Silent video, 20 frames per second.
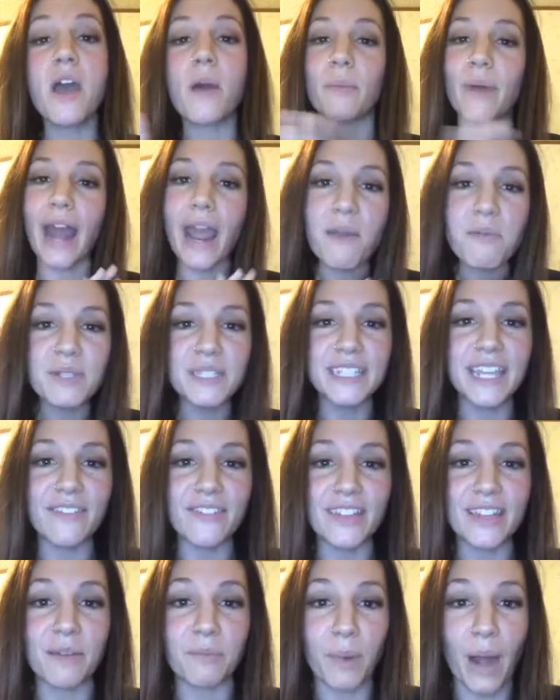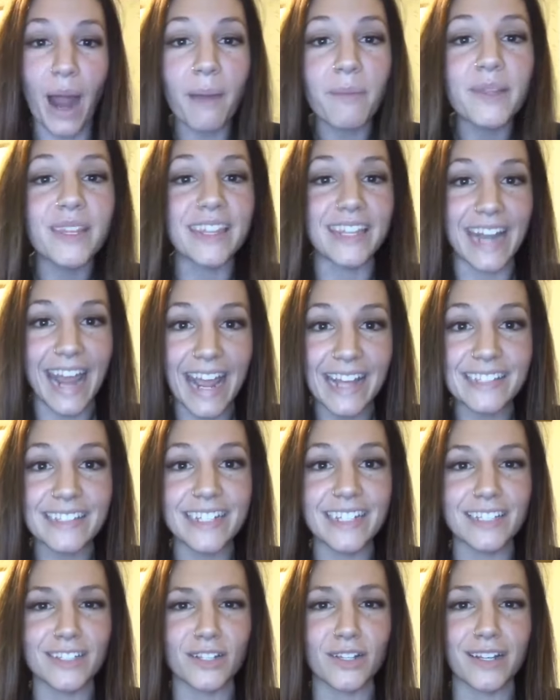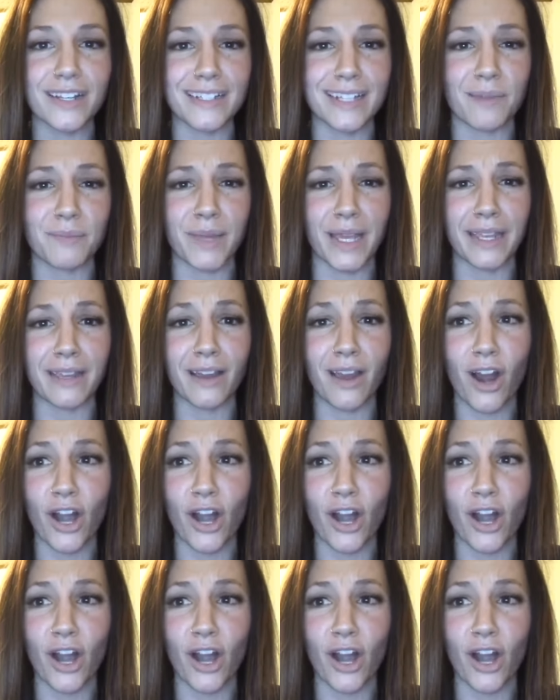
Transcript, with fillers: But I was giving them probably the nastiest look because I'm like,